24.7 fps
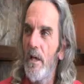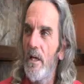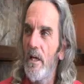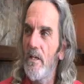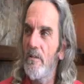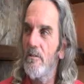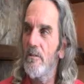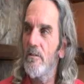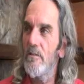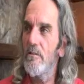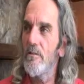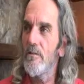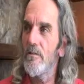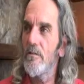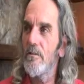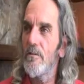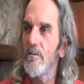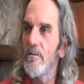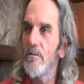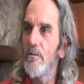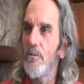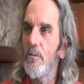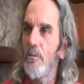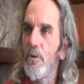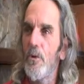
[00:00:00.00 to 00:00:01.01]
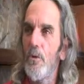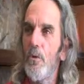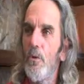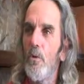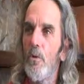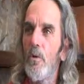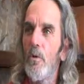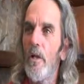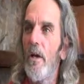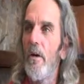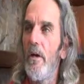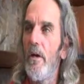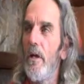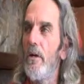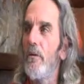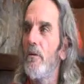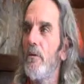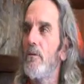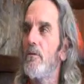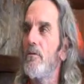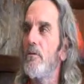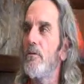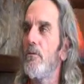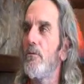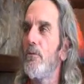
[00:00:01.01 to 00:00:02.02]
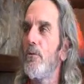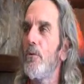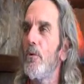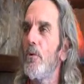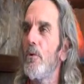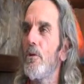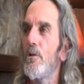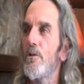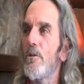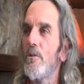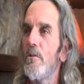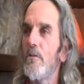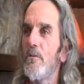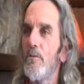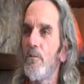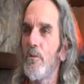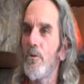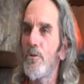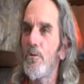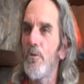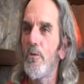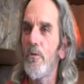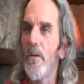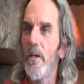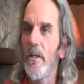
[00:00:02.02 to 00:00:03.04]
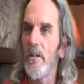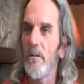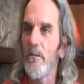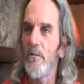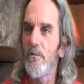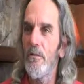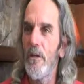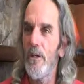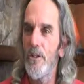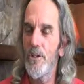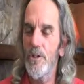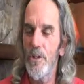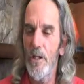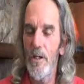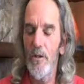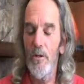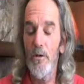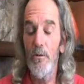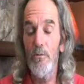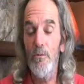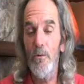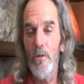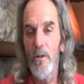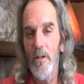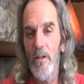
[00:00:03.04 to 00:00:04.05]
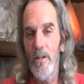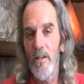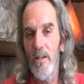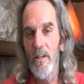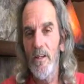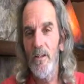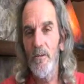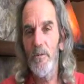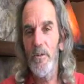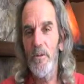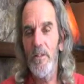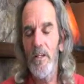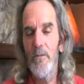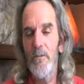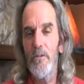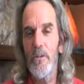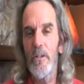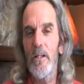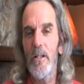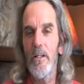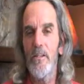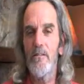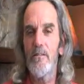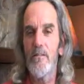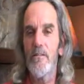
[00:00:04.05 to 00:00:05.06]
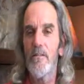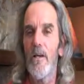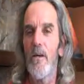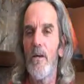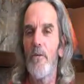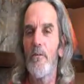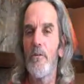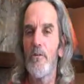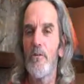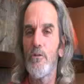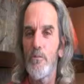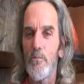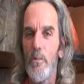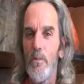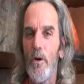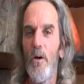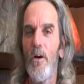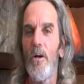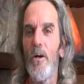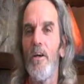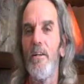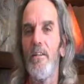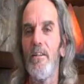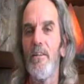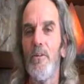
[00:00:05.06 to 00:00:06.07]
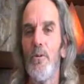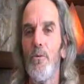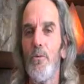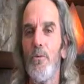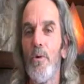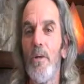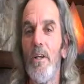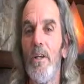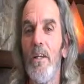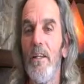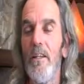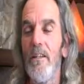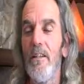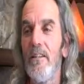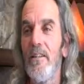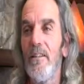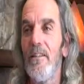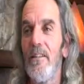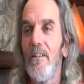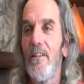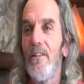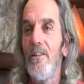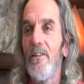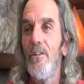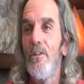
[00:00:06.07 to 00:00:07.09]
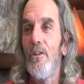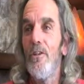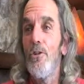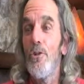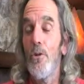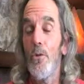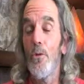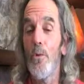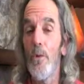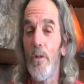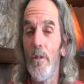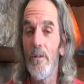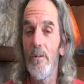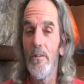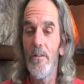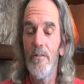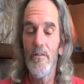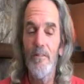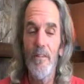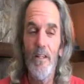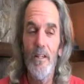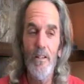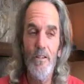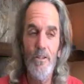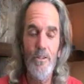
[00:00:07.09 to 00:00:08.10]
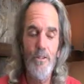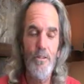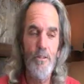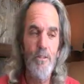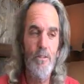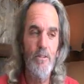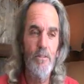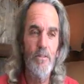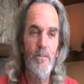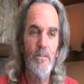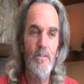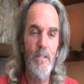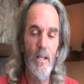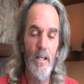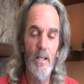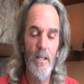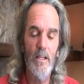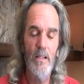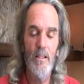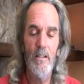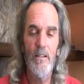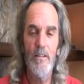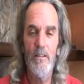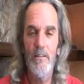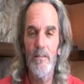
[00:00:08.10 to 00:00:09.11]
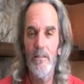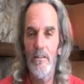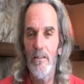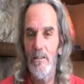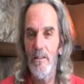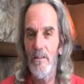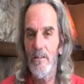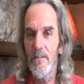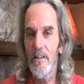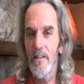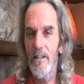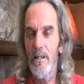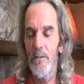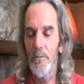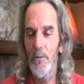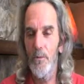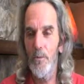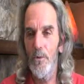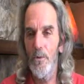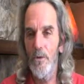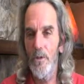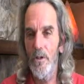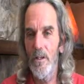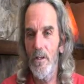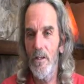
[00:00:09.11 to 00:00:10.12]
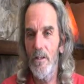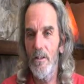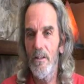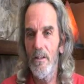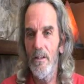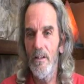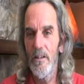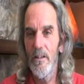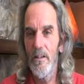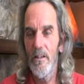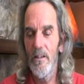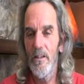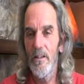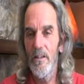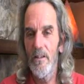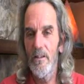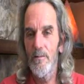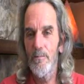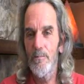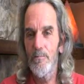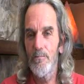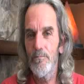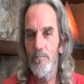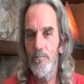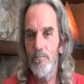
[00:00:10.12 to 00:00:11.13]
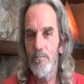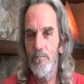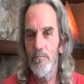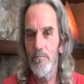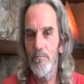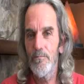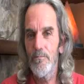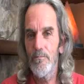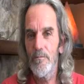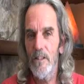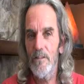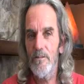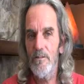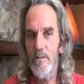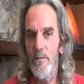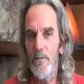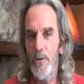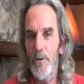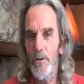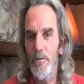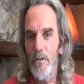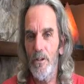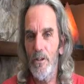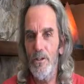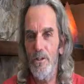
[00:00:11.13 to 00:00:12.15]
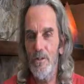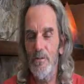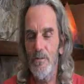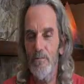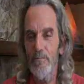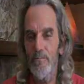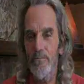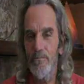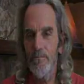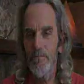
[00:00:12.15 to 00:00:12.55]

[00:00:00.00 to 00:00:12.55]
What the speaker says: basis, with all our errors and foolishness, which we've had a fair share of, we nevertheless are inspired or rejoyed each day to come and work here. That's our motivation.